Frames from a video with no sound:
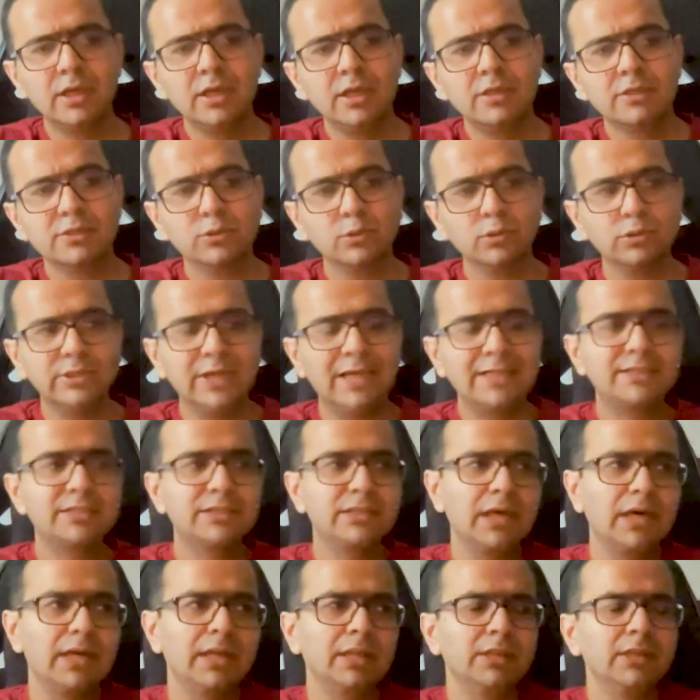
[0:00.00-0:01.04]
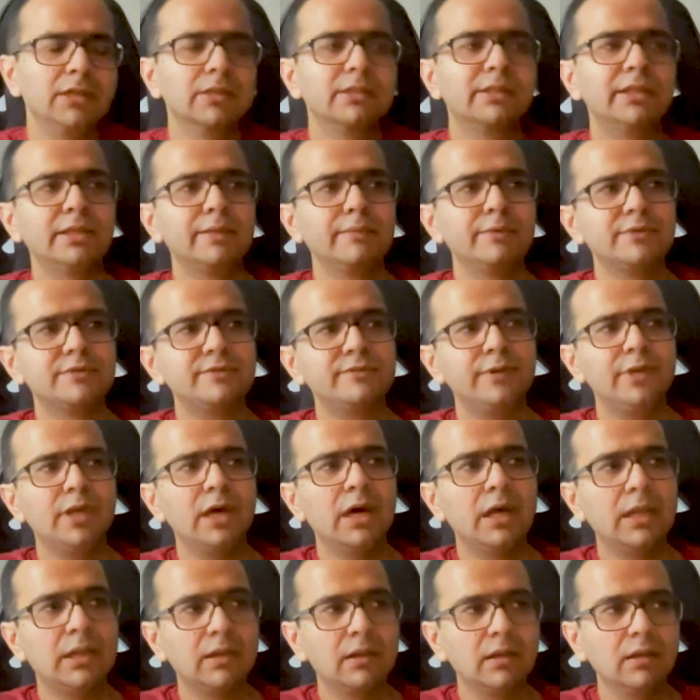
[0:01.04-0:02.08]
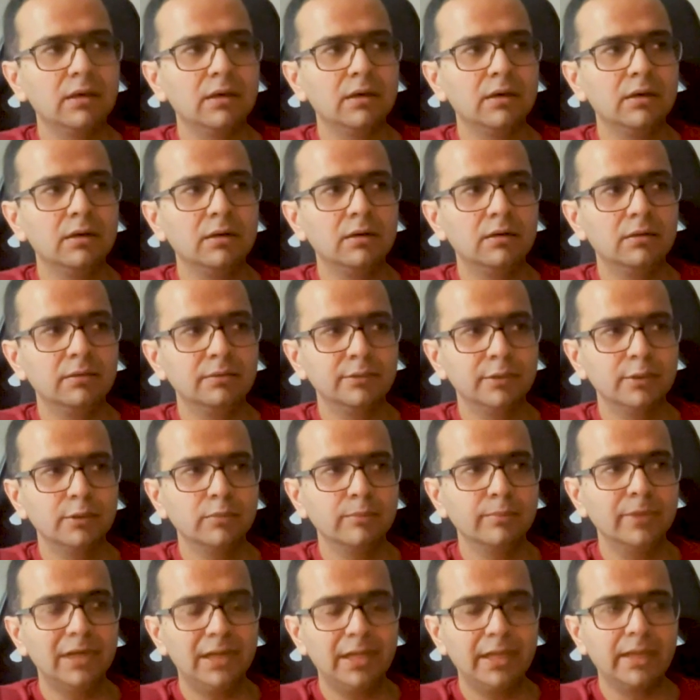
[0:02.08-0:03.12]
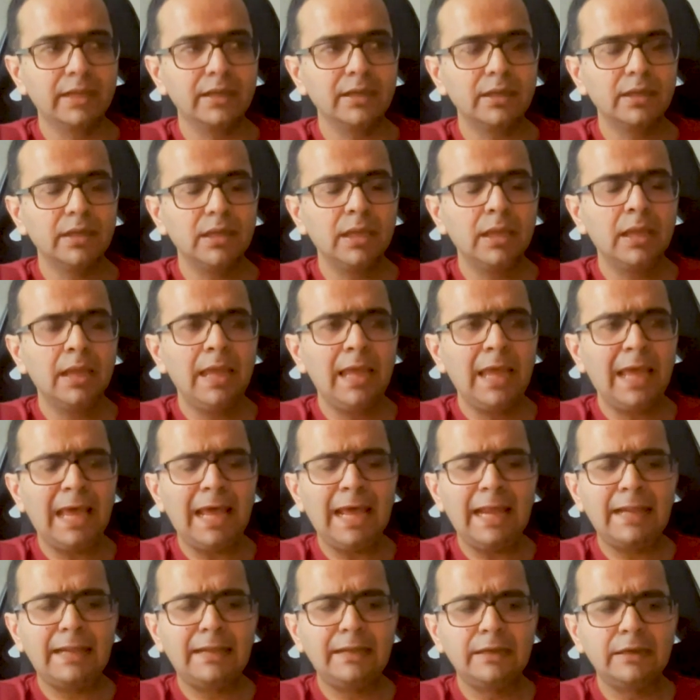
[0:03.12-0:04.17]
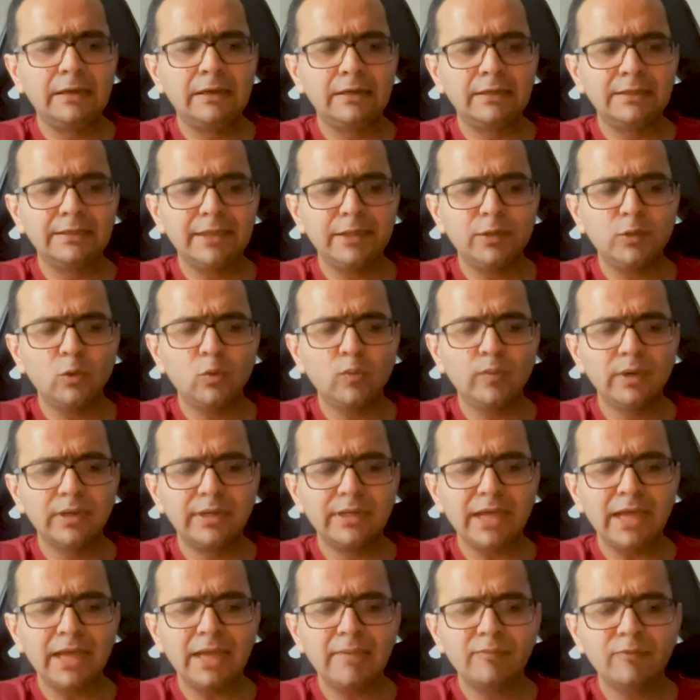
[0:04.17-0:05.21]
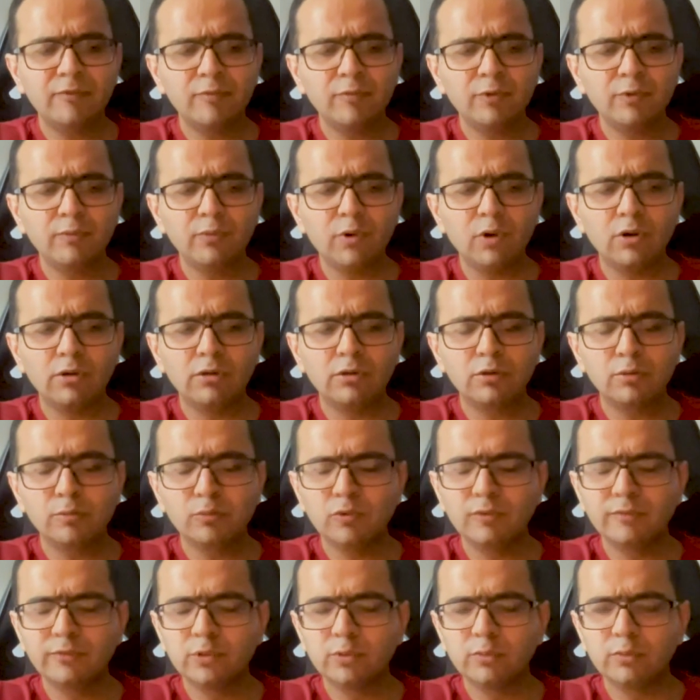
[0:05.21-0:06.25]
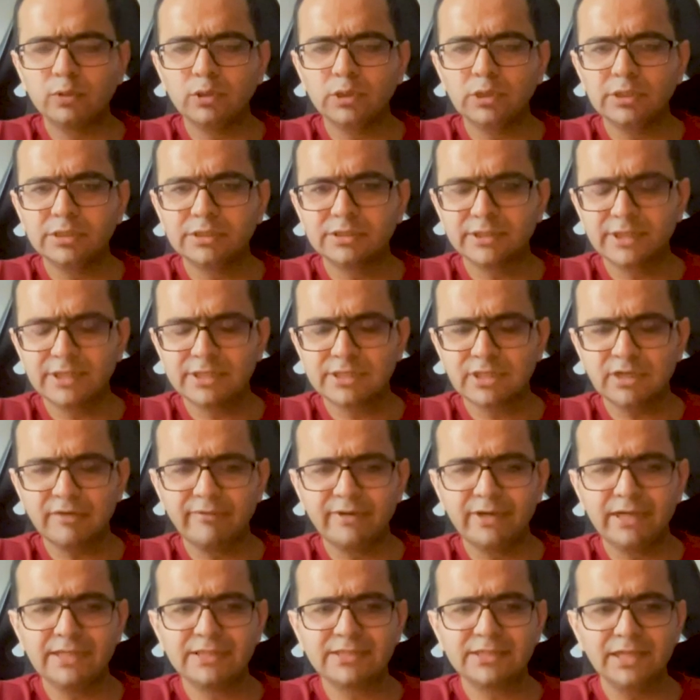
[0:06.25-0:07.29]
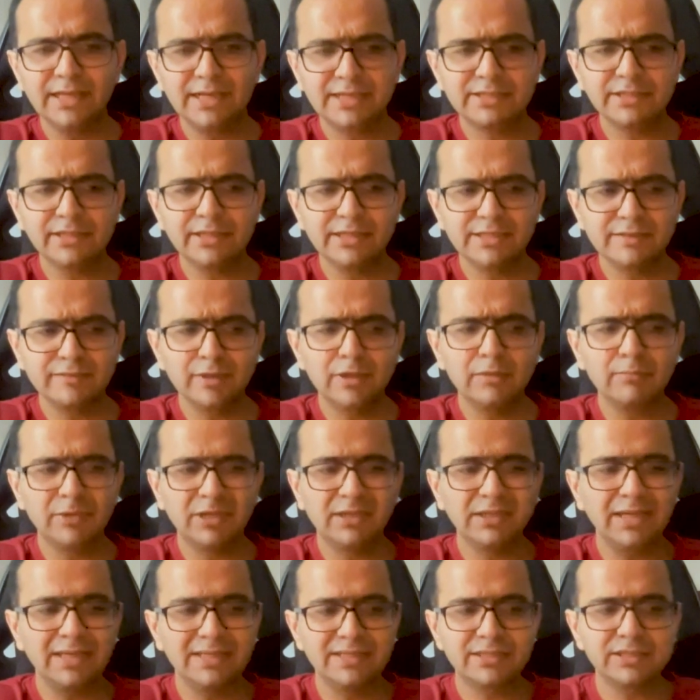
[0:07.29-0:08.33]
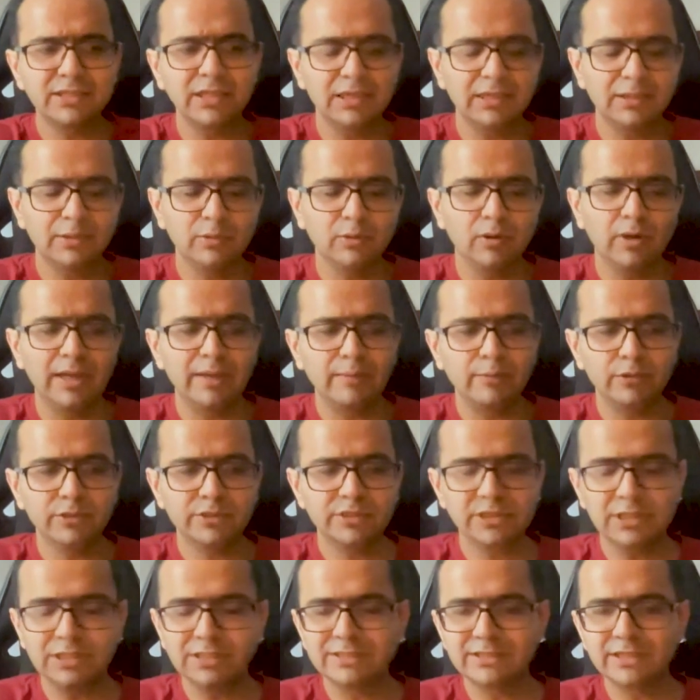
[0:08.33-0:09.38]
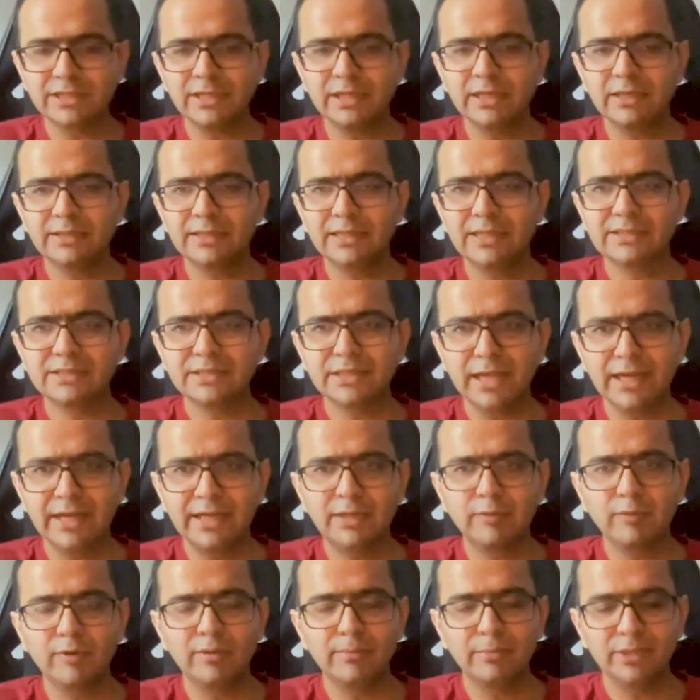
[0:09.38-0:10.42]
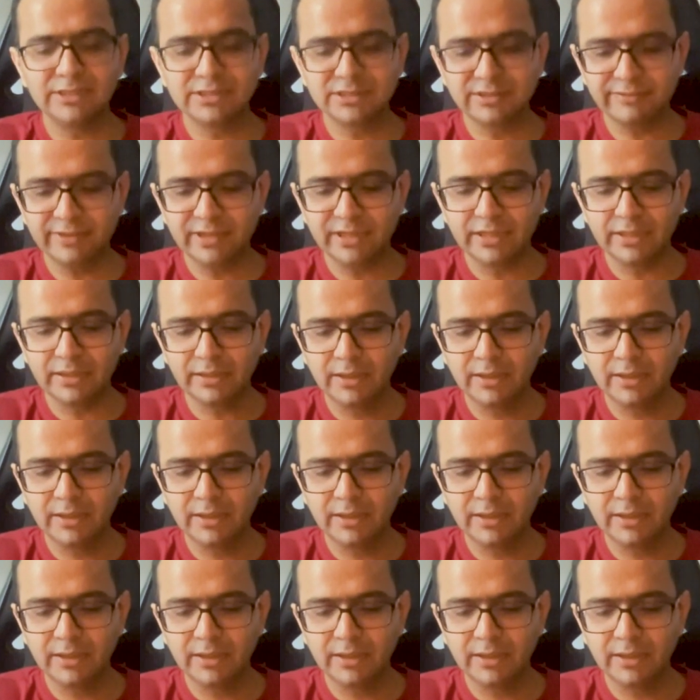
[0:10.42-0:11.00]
So that's another thing which we are building. And then over time we would want to move towards discovery and selection as well, but that's still I would still say that's 9-12 months away.